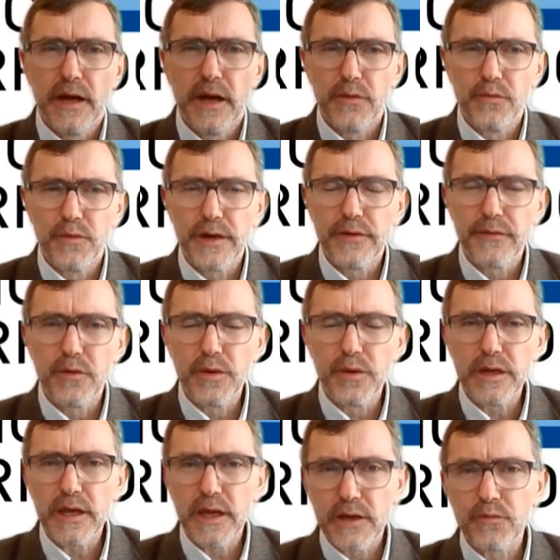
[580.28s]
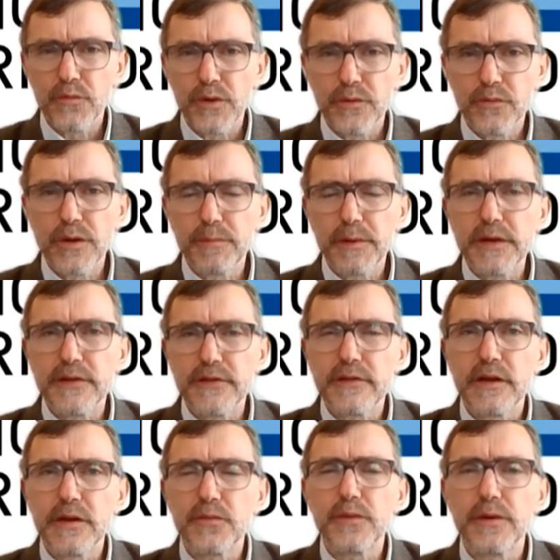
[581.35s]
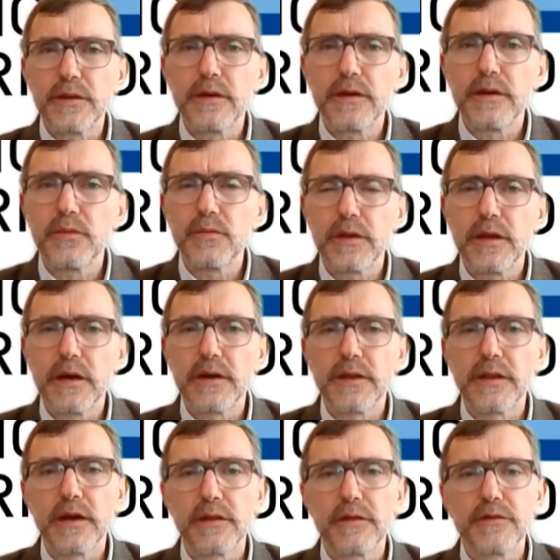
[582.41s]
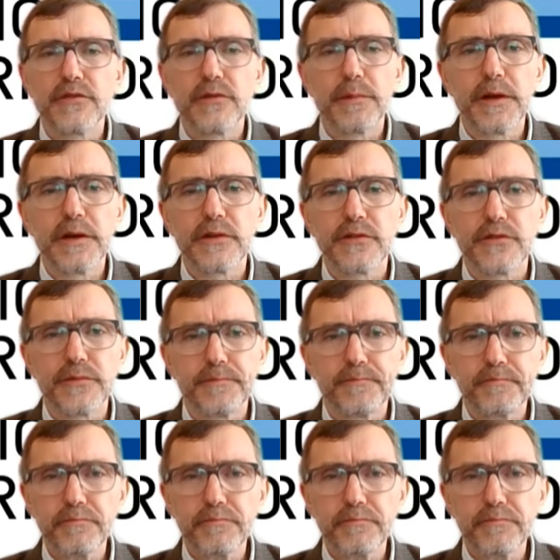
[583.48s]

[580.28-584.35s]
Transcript: and whenever we can, we replace that with, with our other suppliers.